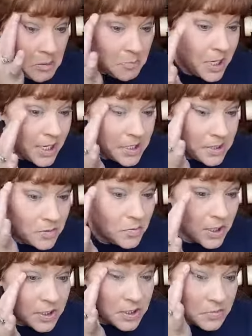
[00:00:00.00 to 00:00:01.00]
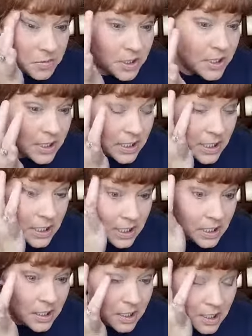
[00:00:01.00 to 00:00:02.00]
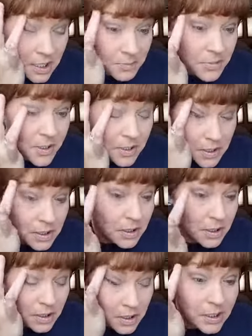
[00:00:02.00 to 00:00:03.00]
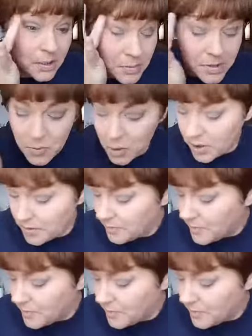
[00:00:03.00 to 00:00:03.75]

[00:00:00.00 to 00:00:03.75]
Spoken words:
But I do want to blend that up a little bit more.